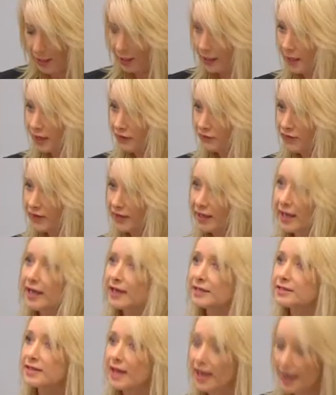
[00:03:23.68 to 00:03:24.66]
If the
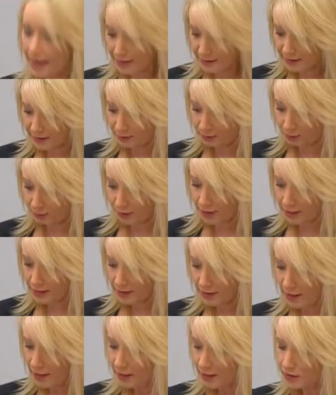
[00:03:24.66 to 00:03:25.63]
cancer has
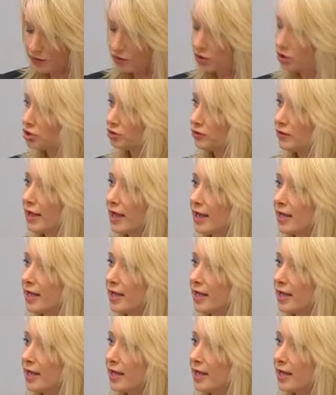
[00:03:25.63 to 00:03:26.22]
spread, surgery